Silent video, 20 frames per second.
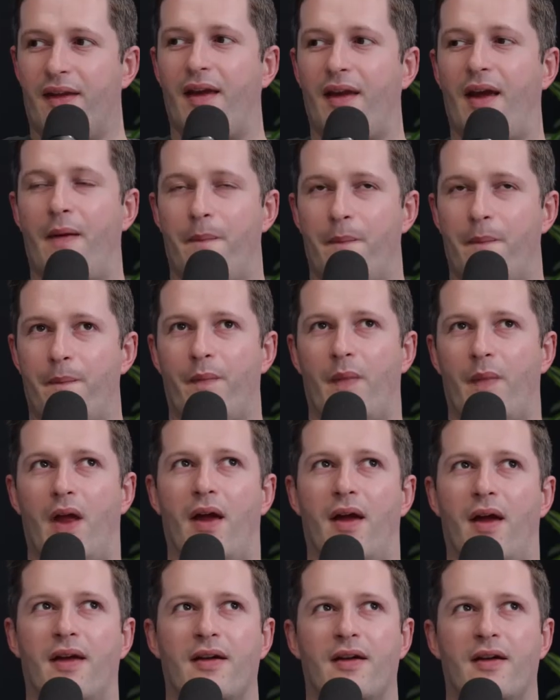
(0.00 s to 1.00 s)

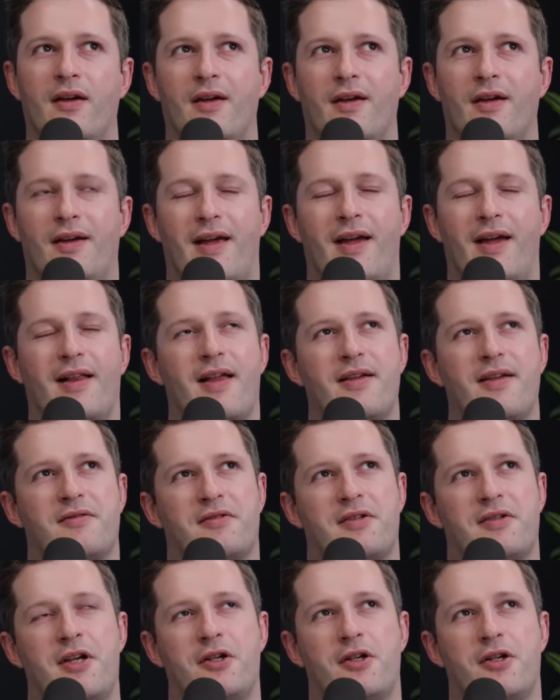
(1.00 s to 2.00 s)
Yeah. Last
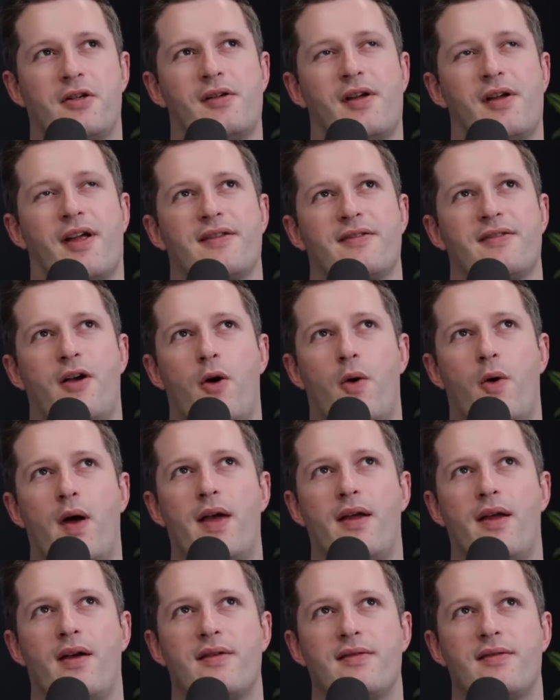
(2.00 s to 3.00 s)
recession, I guess
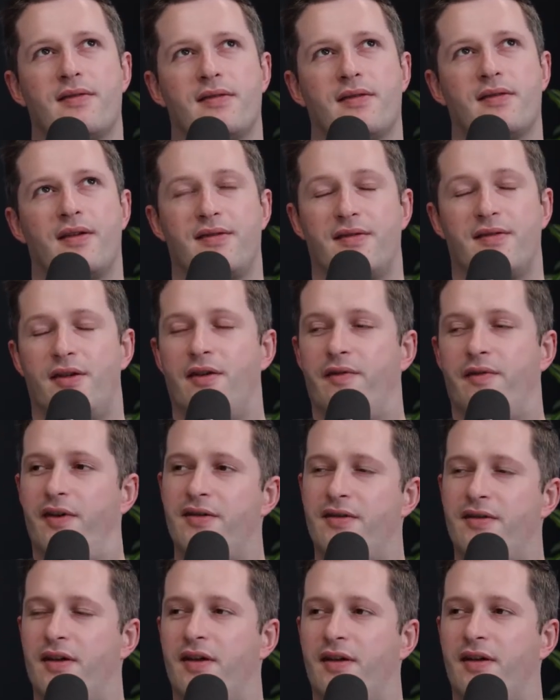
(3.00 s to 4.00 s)
2008. I was in
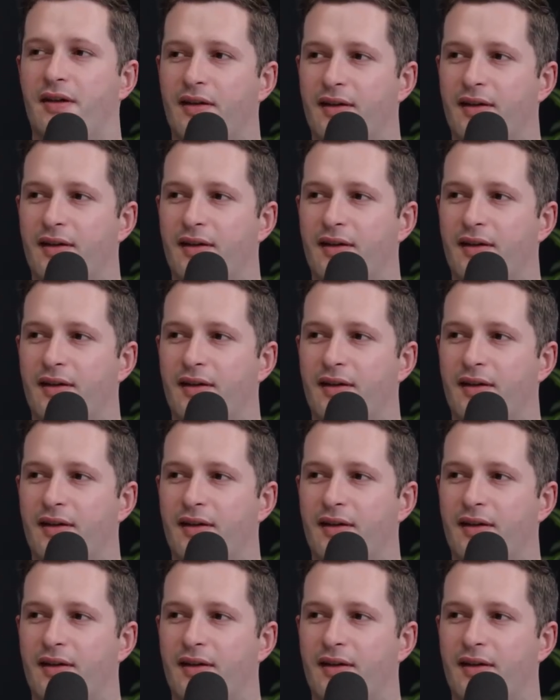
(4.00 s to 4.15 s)
university.